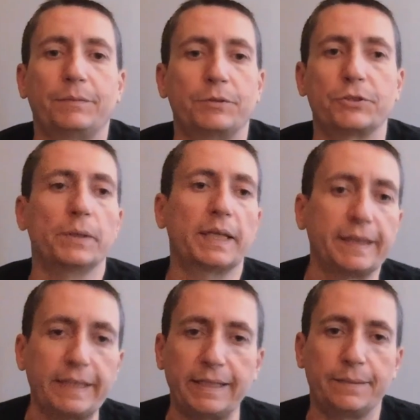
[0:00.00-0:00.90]
there's no, like,
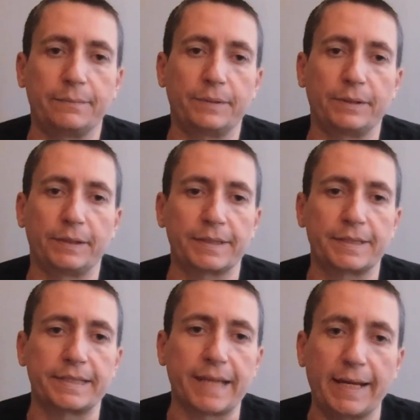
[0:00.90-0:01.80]
theme and it
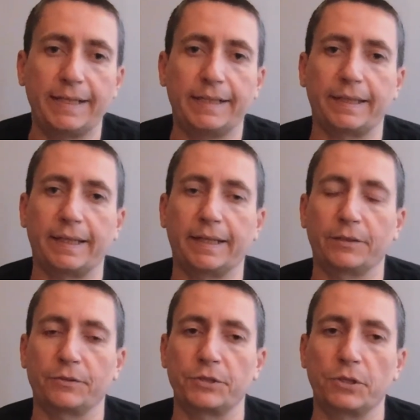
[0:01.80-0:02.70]
doesn't say anything and
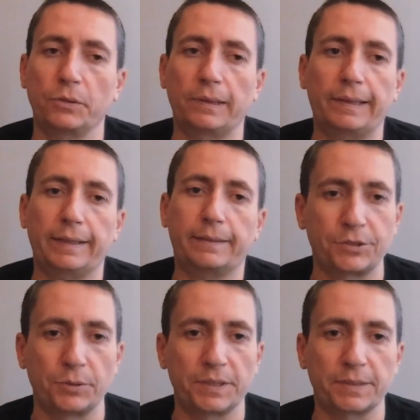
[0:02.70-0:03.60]
there's no, like,
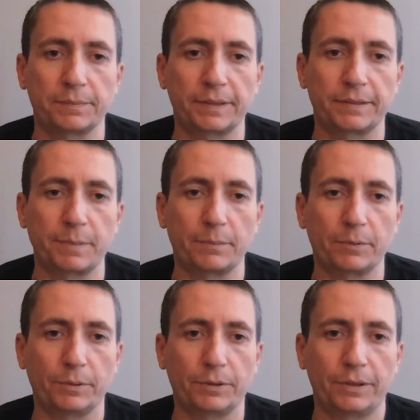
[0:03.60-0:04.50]
doing something that's
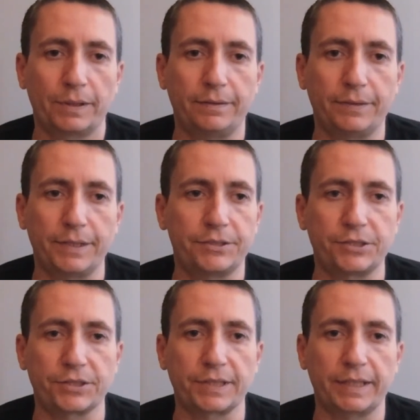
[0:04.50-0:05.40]
memorable, then it's
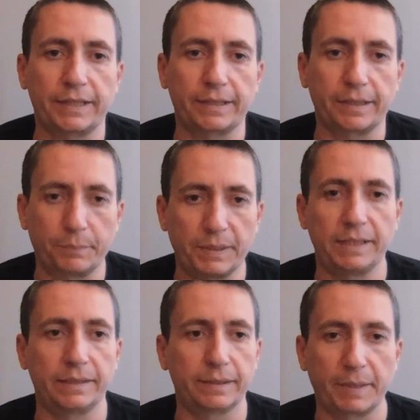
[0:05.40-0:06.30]
just like a
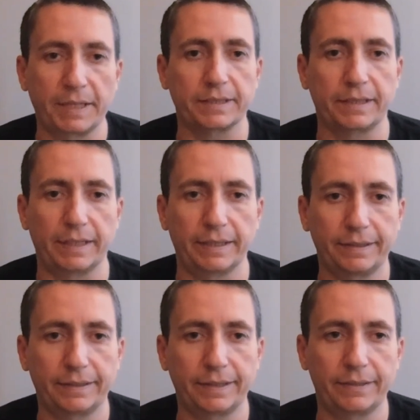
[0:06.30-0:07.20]
beat and a bass line
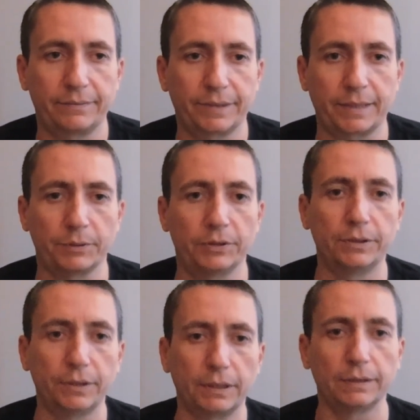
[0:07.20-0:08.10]
and a
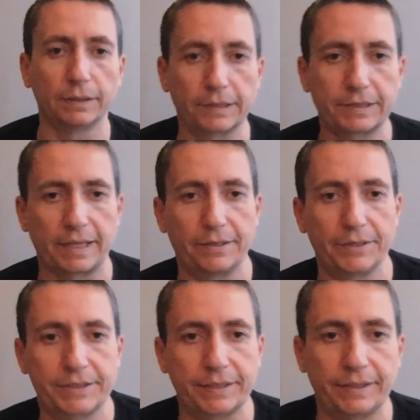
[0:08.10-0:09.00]
couple
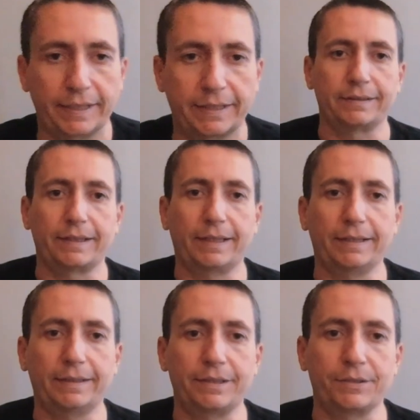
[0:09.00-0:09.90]
sounds, and, like,
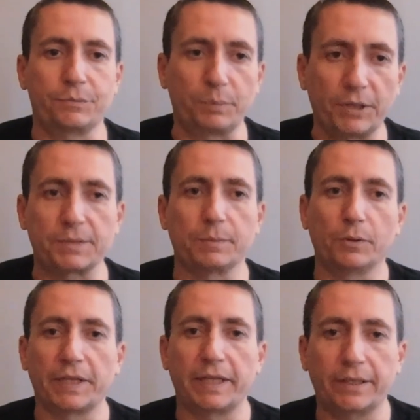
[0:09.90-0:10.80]
that is
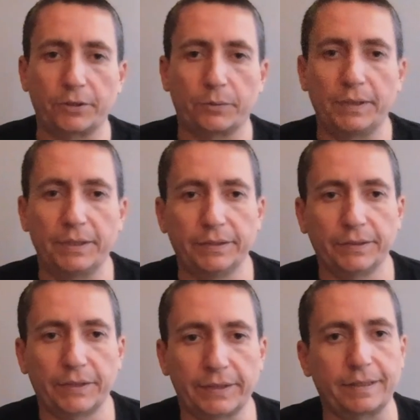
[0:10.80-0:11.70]
replaceable with any other one. Like,